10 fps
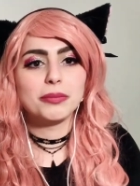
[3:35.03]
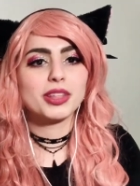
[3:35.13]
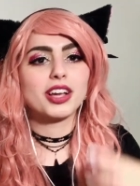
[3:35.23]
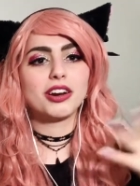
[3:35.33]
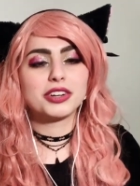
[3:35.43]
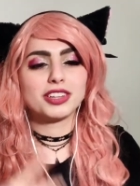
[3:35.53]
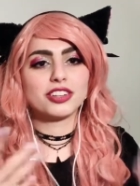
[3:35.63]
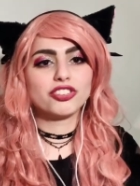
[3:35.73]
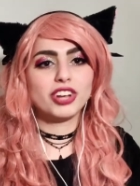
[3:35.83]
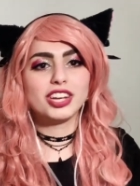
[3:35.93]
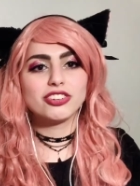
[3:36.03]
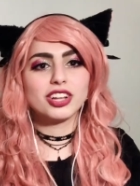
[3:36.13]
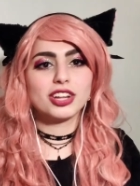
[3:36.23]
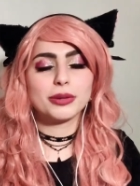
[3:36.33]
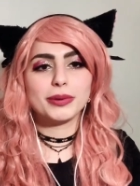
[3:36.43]
the character isn't
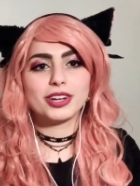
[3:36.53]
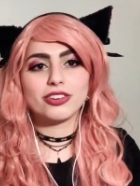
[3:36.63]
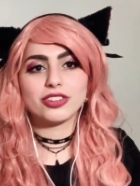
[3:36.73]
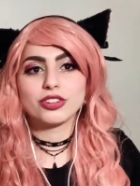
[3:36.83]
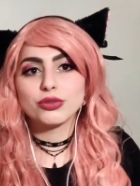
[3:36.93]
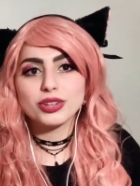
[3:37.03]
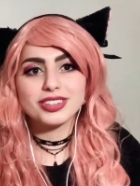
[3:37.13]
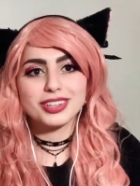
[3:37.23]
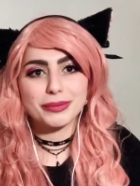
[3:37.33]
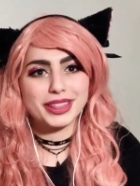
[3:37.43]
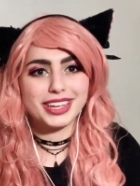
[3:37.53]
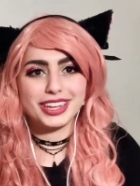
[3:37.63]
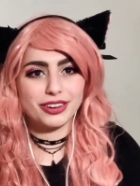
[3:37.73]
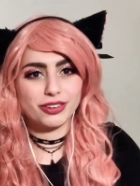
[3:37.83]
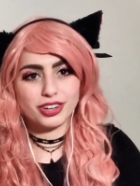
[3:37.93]
changing a little bit or isn't doing
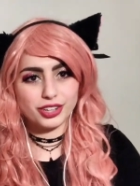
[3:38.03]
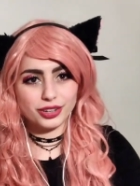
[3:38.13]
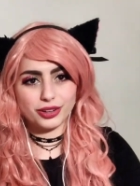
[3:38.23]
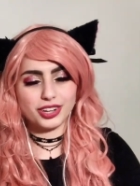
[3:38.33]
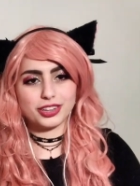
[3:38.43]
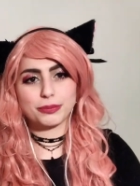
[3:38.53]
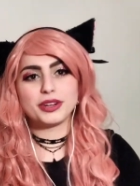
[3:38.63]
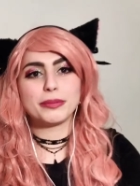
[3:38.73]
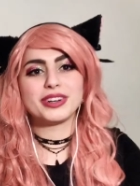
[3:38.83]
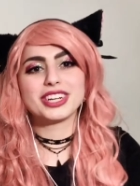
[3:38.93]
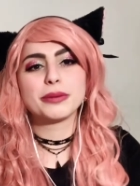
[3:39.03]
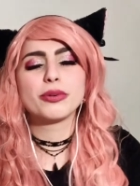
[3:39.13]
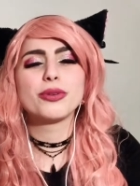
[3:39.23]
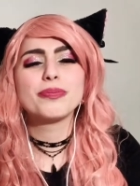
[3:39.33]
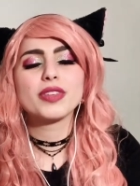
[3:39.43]
something, or it's pretty
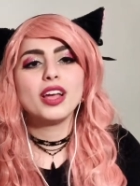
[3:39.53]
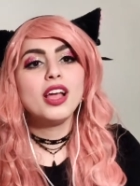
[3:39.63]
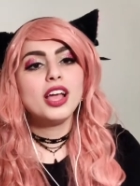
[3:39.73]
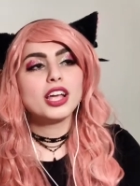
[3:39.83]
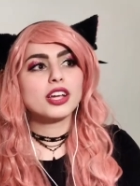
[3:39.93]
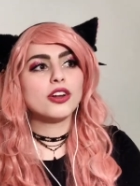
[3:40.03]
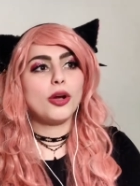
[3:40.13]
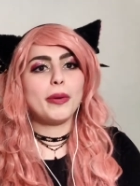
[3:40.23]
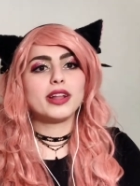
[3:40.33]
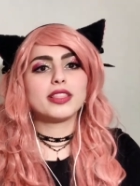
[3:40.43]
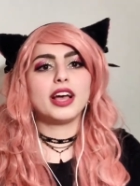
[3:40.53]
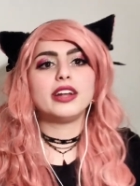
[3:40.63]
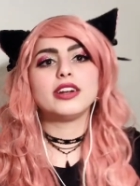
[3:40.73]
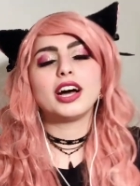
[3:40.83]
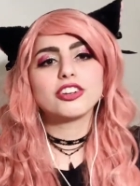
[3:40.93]
predictable. But
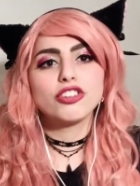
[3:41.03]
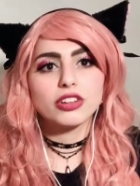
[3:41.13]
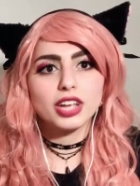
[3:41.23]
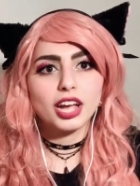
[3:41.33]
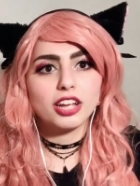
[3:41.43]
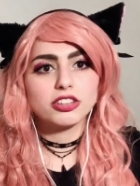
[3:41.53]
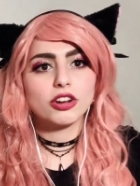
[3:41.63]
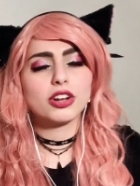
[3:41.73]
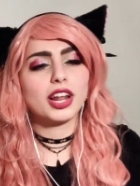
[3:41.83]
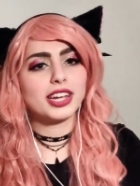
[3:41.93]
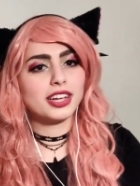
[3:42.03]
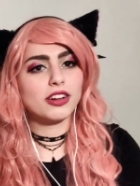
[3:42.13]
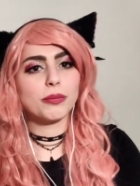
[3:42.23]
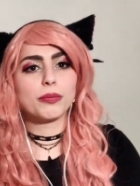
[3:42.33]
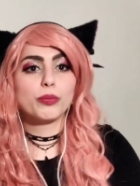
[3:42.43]
then actually I started liking
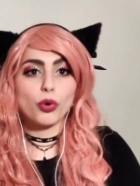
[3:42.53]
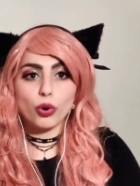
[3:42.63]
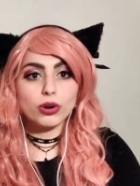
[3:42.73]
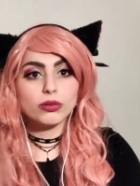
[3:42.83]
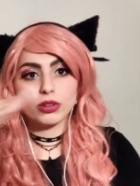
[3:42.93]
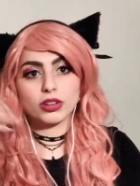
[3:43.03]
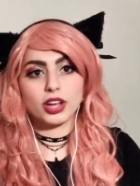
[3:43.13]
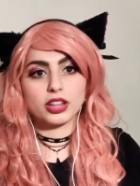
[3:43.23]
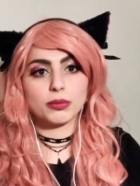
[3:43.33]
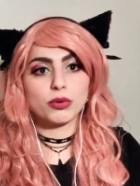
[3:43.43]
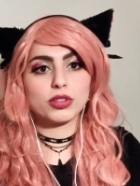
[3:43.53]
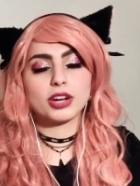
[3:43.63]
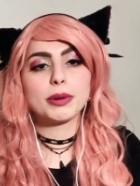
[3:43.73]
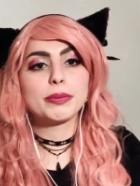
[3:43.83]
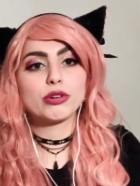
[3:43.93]
her more the more the
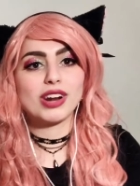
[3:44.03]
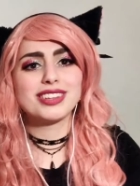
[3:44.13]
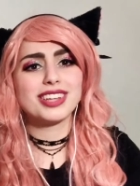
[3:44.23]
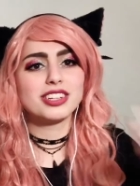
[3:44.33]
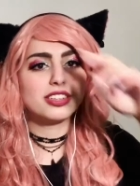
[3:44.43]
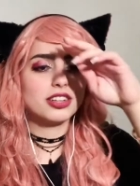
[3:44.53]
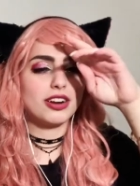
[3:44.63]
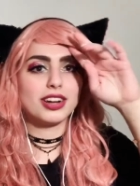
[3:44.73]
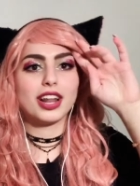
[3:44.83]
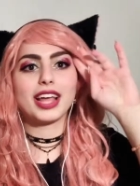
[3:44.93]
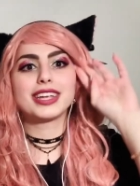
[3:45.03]
anime progressed, and started